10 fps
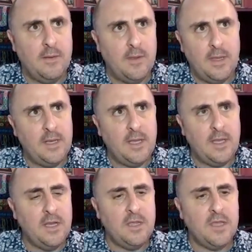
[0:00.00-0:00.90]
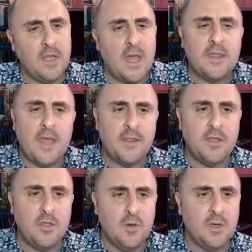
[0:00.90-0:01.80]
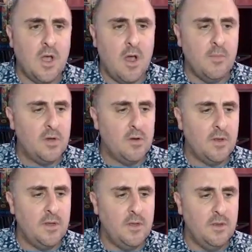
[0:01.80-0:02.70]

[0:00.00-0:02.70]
anything like that that you could comment on?